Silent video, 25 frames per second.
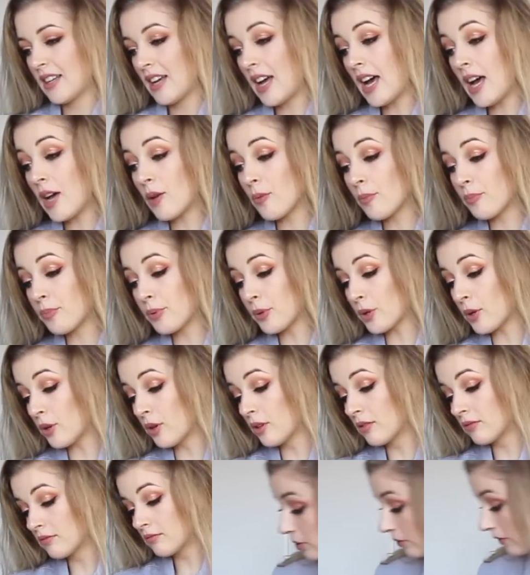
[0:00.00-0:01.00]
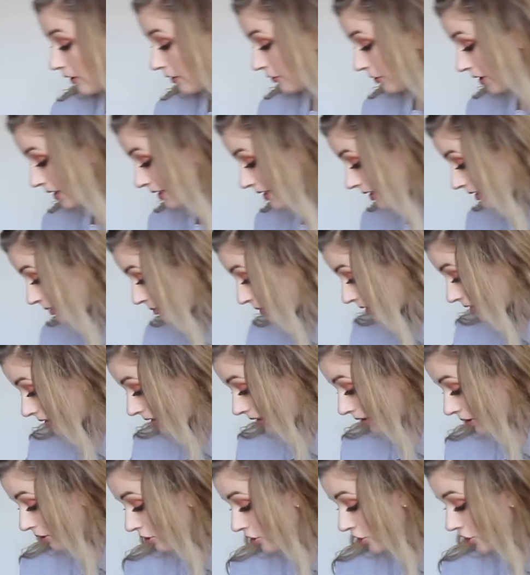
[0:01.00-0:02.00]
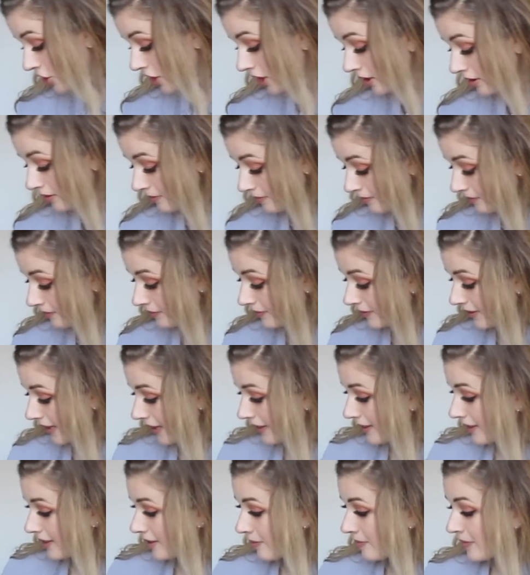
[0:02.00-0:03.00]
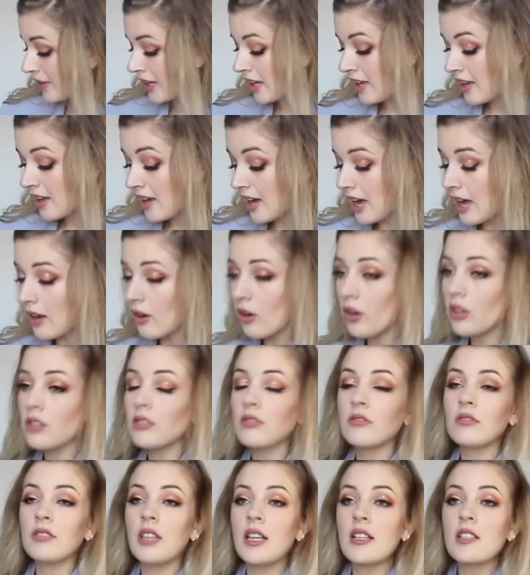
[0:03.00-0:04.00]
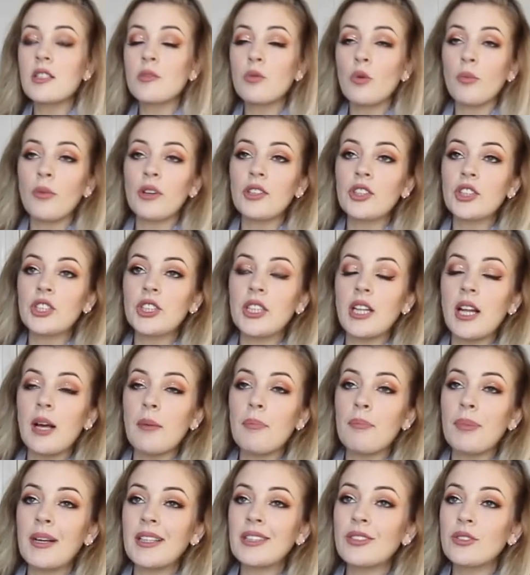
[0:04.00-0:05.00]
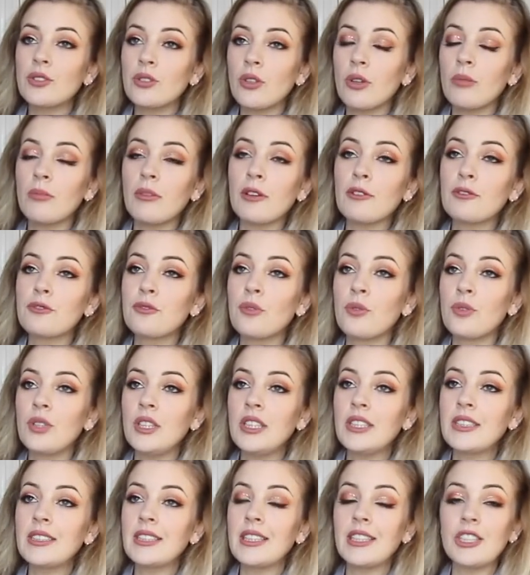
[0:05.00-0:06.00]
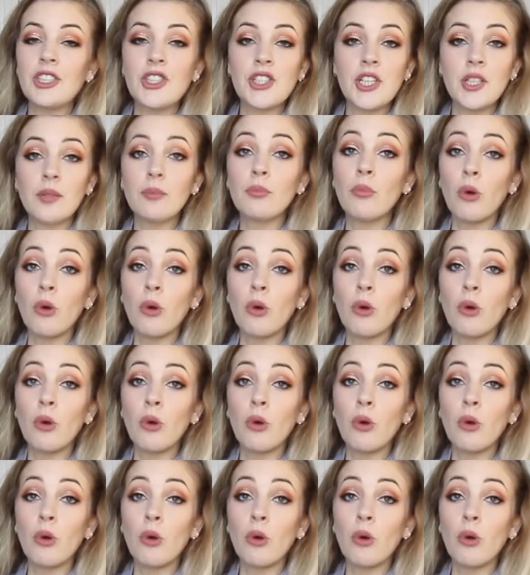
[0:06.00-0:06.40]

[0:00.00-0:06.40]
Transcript: Ah, un pull. On va voir si c'était un jean. Tac. Alors, en ce moment, j'ai la passion, ma folie, c'est les jeans